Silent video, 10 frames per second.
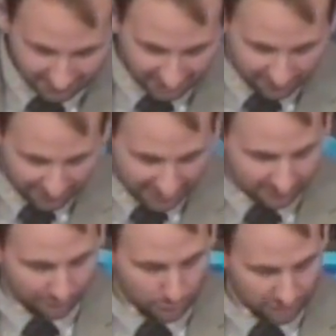In fact,
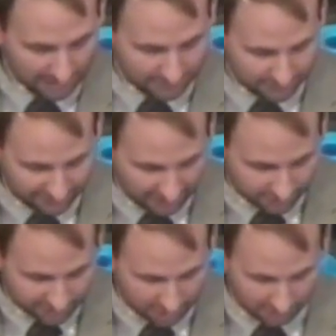a few chapters
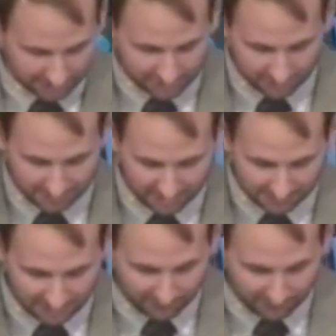later, Solomon sums up this